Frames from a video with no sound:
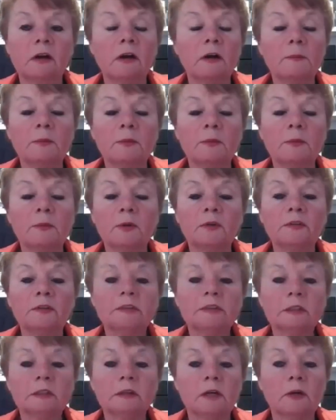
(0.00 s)
are
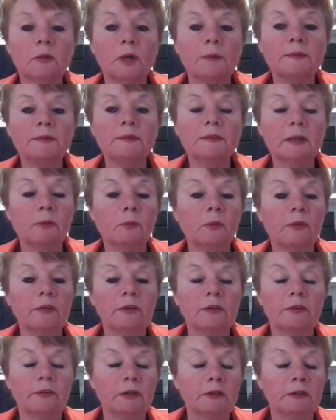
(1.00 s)
posted on our website,
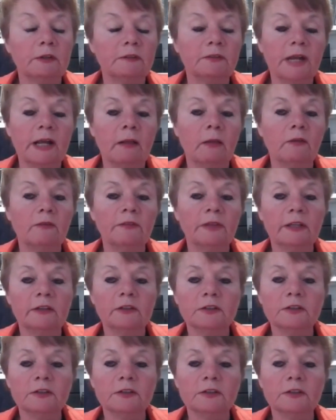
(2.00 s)
whether they're for
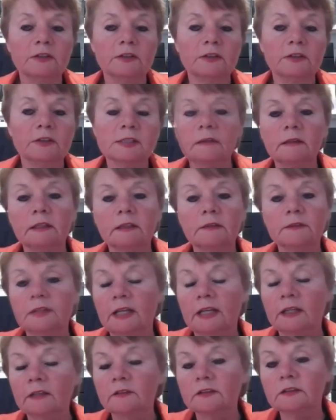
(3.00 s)
elevators, ski lifts,
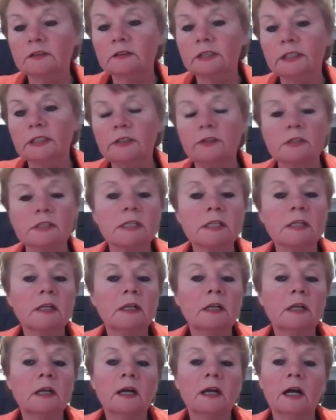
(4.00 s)
escalators,
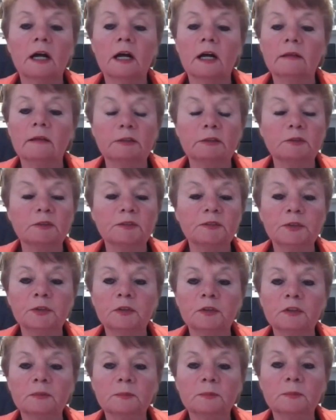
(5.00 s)
liquid fuels,
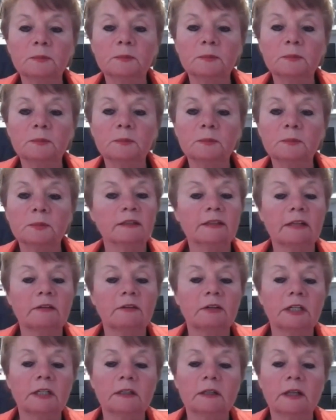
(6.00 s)
propane, et
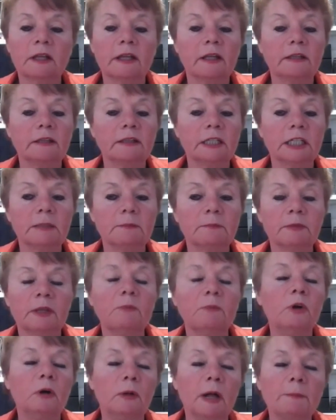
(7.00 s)
cetera. And
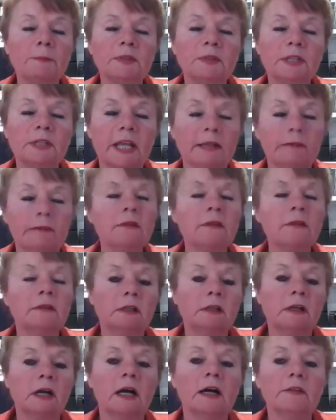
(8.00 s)
we'll update
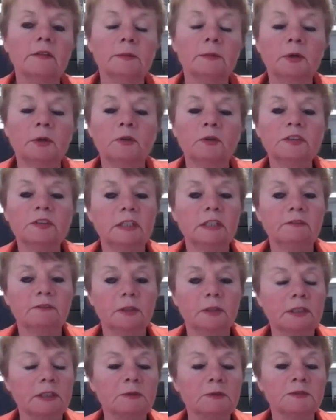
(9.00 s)
the posting
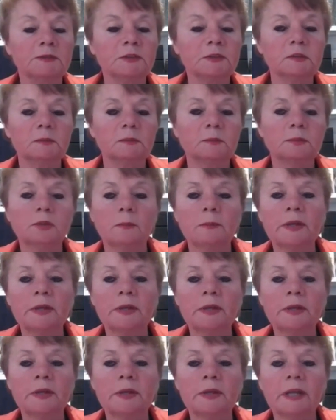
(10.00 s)
for liquid fuels and
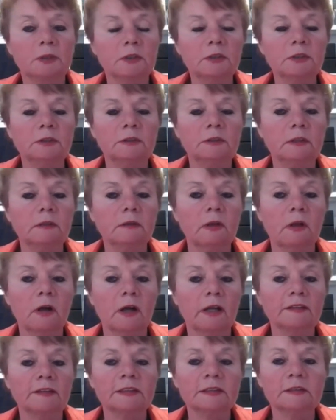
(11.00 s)
propane to include the
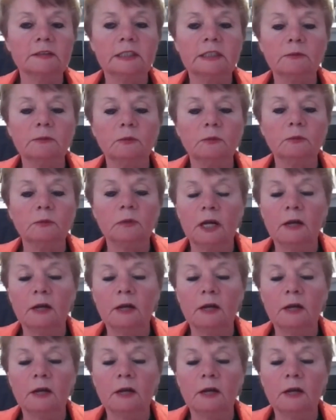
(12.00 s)
clause and the